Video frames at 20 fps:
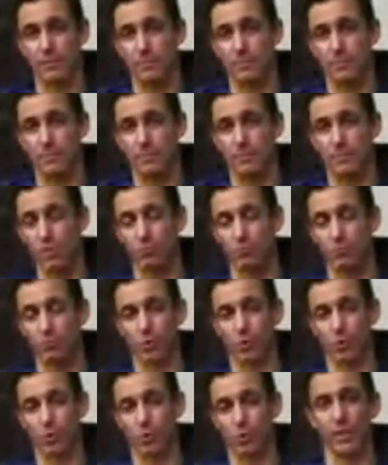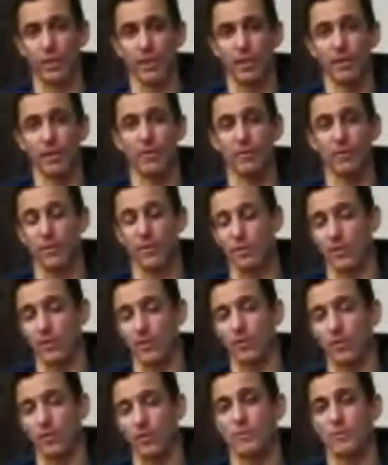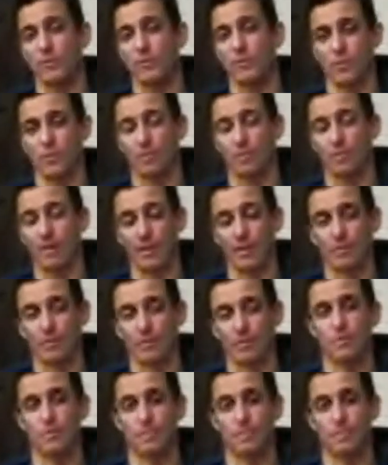much more quickly than they used to in the past.